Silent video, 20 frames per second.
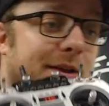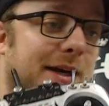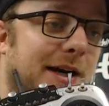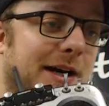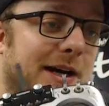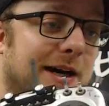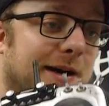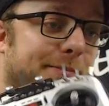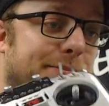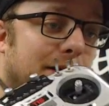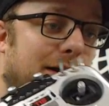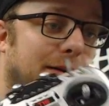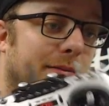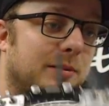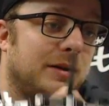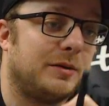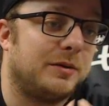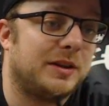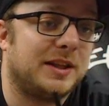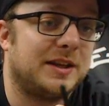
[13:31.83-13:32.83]

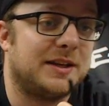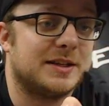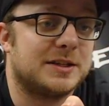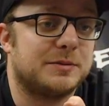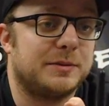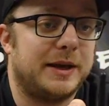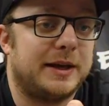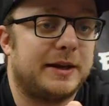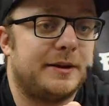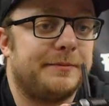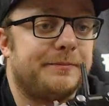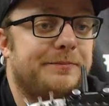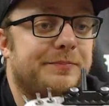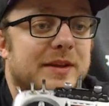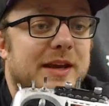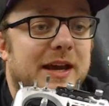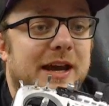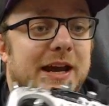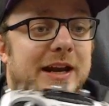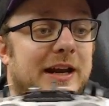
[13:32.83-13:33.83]
probably within this week,
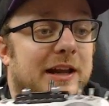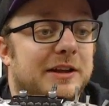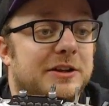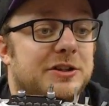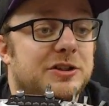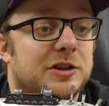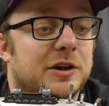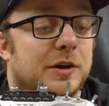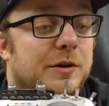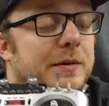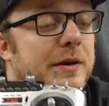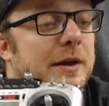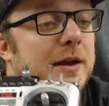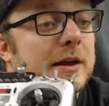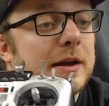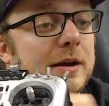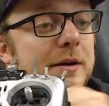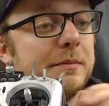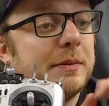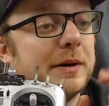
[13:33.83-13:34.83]
and I'll let you know.
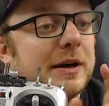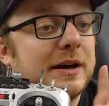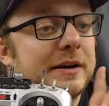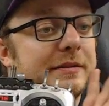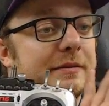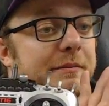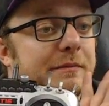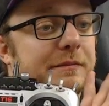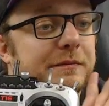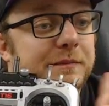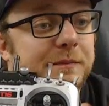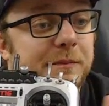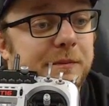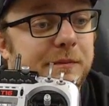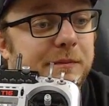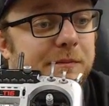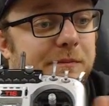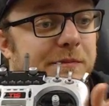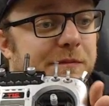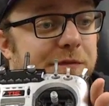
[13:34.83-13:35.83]
But
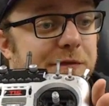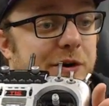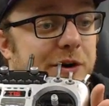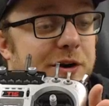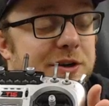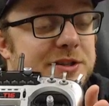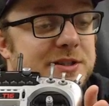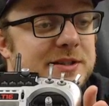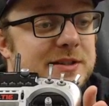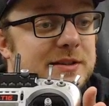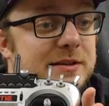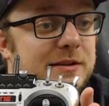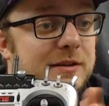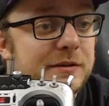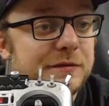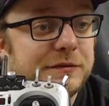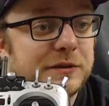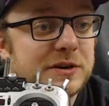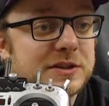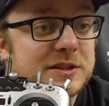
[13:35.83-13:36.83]
first
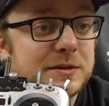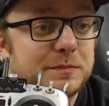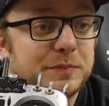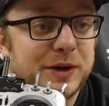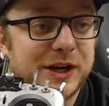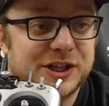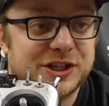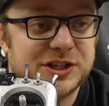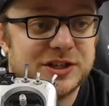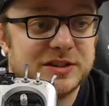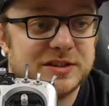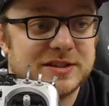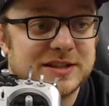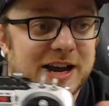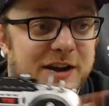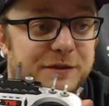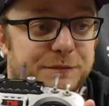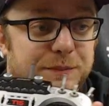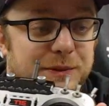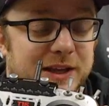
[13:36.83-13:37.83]
impressions,
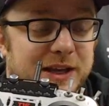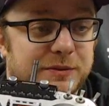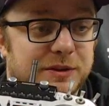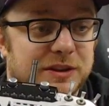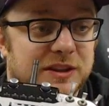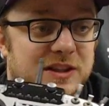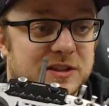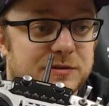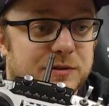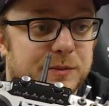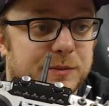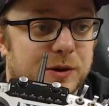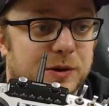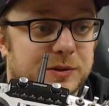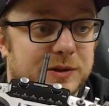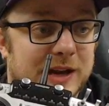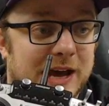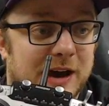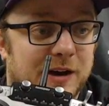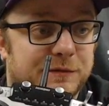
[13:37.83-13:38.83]
I've played with this
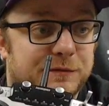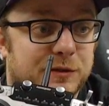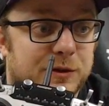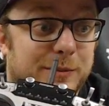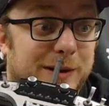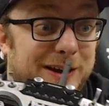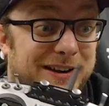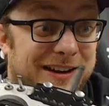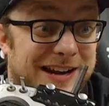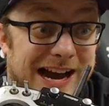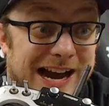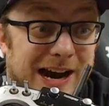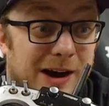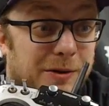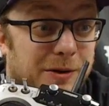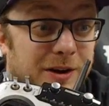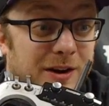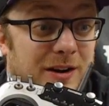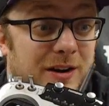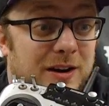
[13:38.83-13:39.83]
remote now for about an
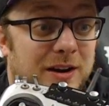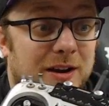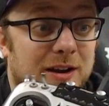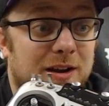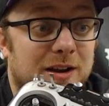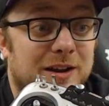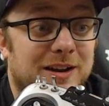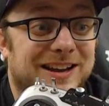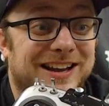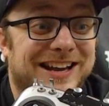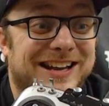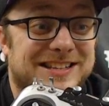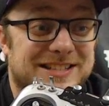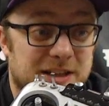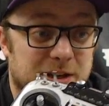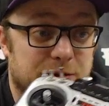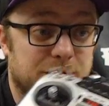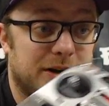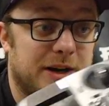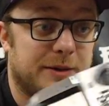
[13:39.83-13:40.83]
hour. It's
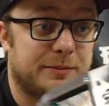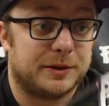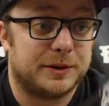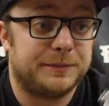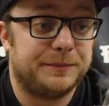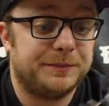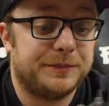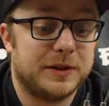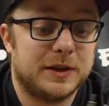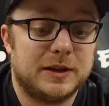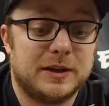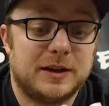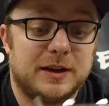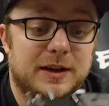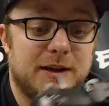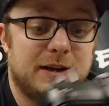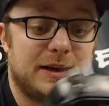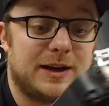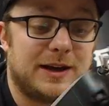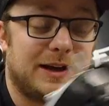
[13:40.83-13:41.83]
incredible.
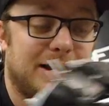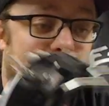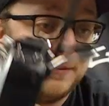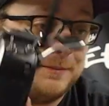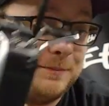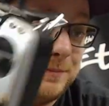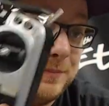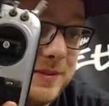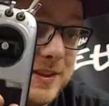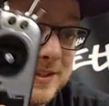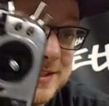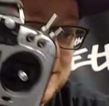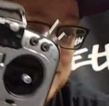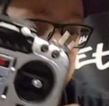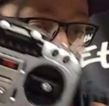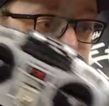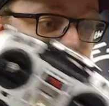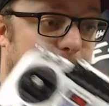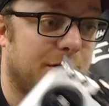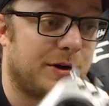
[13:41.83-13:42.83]
This is
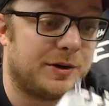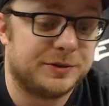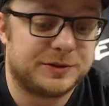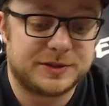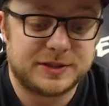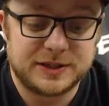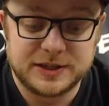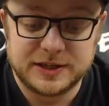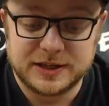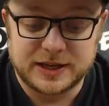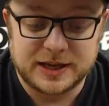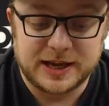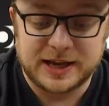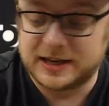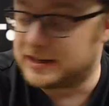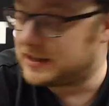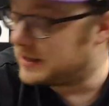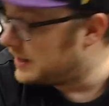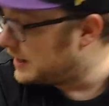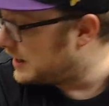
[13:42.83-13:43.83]
a remote. It